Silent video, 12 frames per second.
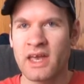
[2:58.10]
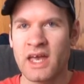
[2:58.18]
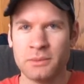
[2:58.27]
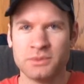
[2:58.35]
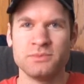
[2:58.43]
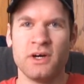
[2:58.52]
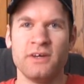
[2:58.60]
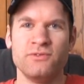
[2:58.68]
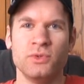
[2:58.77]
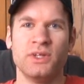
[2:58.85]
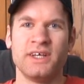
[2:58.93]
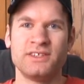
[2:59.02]
helps me out if
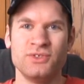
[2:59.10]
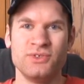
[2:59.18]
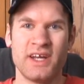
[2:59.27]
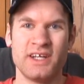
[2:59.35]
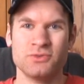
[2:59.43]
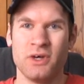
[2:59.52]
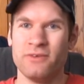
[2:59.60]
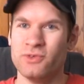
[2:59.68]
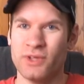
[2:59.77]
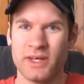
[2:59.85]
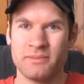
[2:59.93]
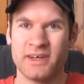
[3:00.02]
you would like to do that as well. If you
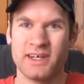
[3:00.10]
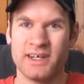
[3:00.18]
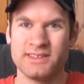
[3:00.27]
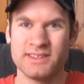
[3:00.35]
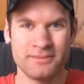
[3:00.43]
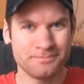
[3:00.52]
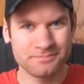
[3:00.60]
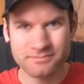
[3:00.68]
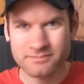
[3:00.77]
like my content,